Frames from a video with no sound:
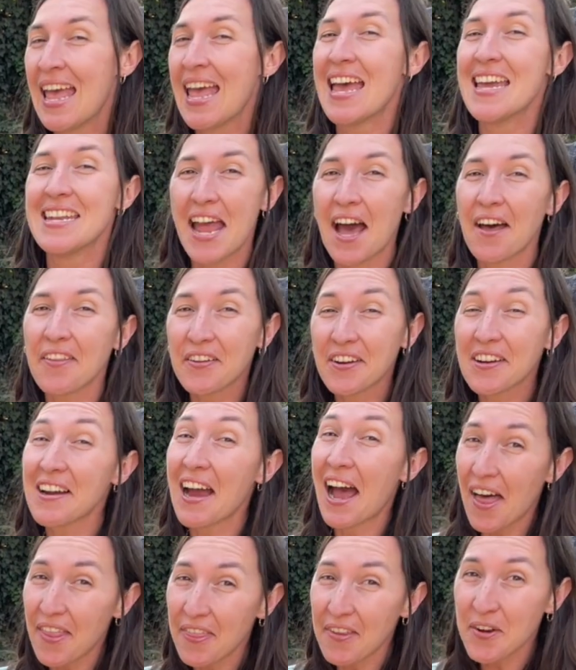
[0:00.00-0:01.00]
Now, there are
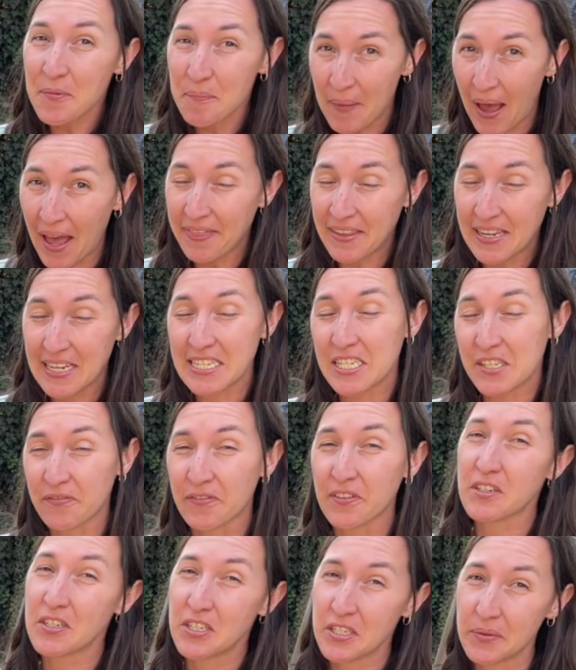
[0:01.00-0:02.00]
other methods
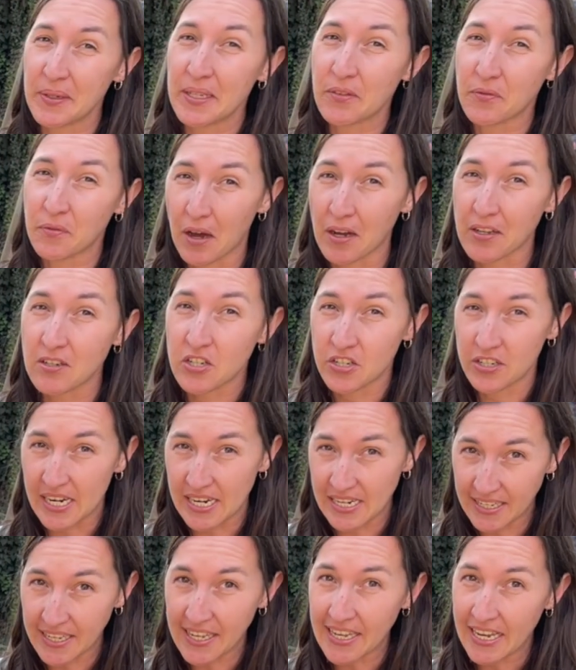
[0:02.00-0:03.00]
for doing laundry
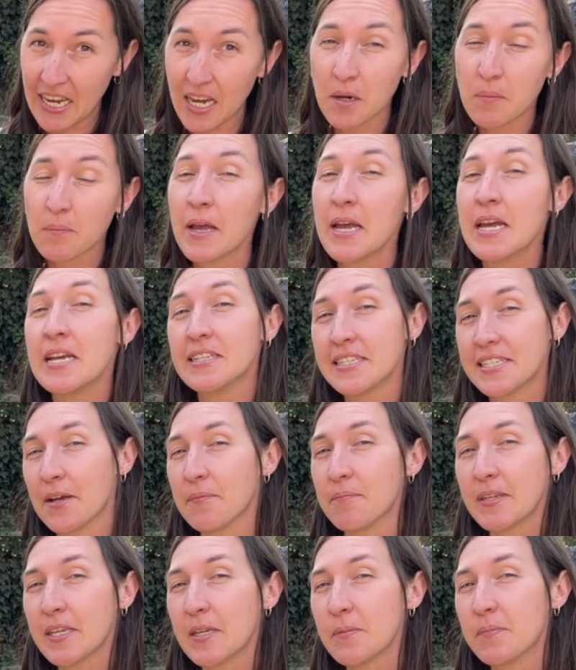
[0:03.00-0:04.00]
at camp.
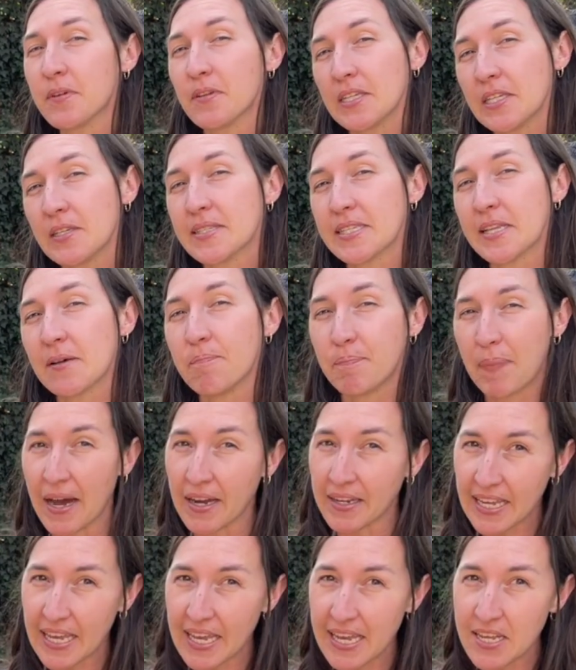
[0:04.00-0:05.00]
Some people use a
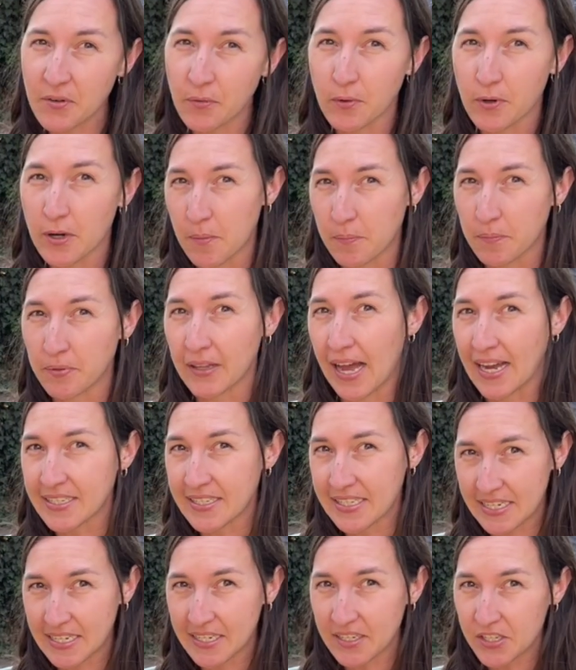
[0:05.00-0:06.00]
bucket or a
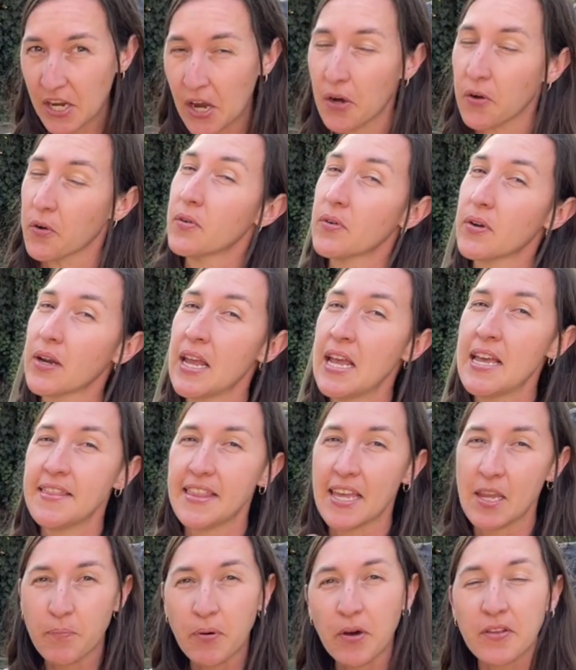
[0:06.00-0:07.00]
plastic tote.
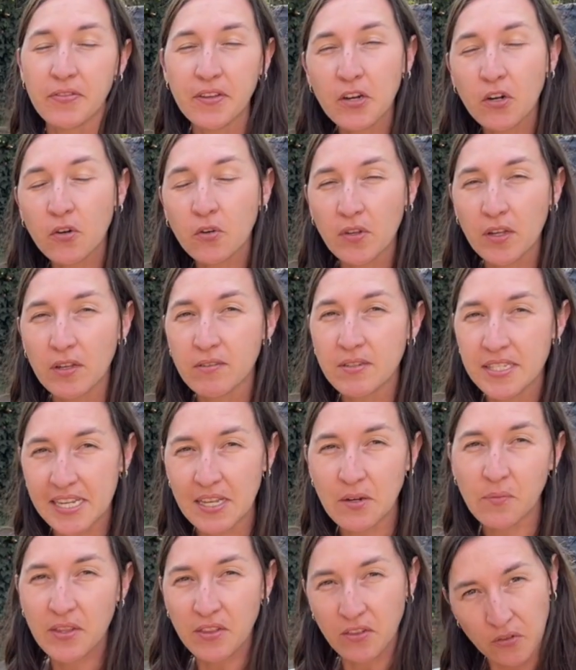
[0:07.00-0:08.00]
They put their clothes
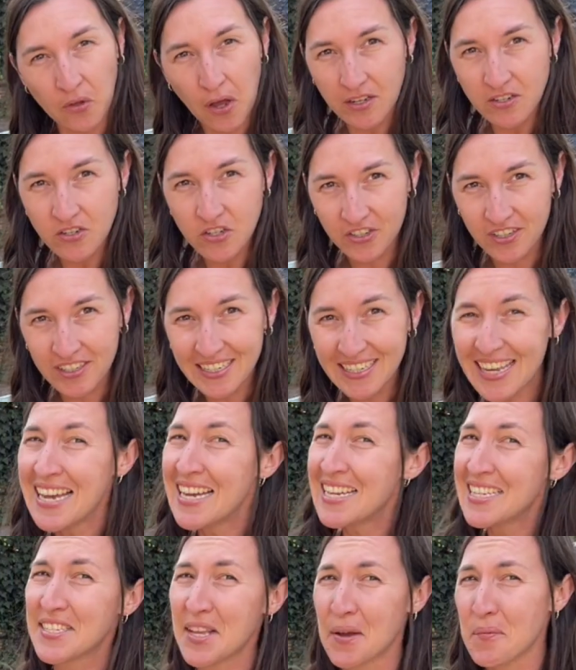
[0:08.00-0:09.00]
in with laundry.
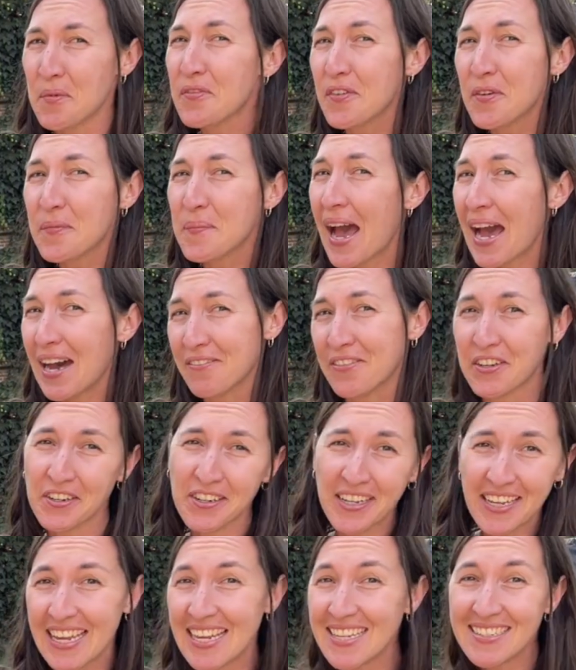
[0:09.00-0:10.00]
Some of them have their
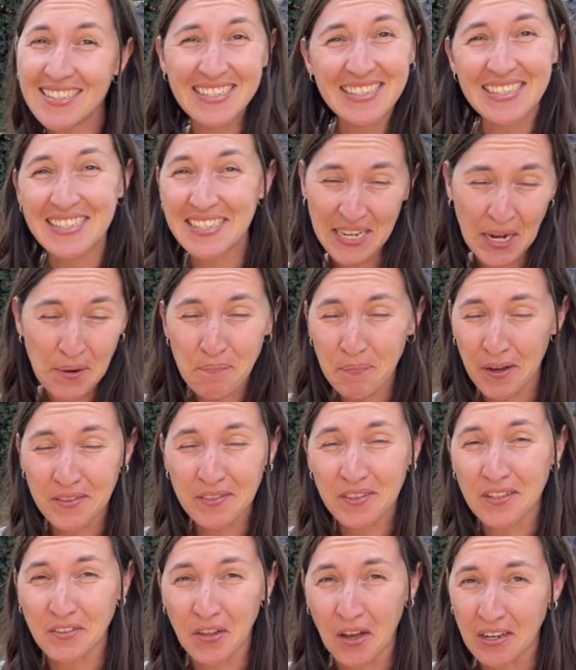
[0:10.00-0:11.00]
kids step on
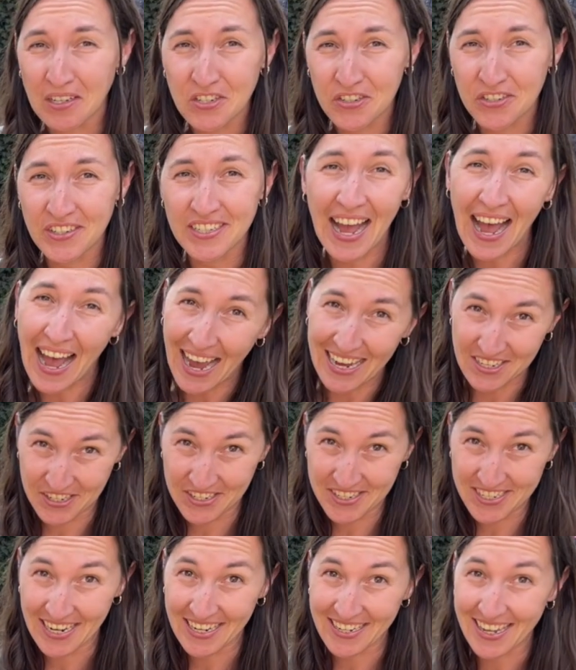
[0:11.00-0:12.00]
the laundry to
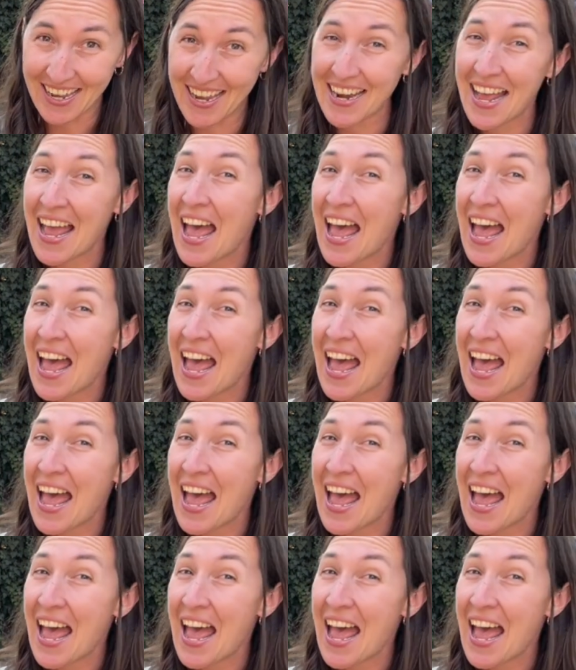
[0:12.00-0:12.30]
agitate it.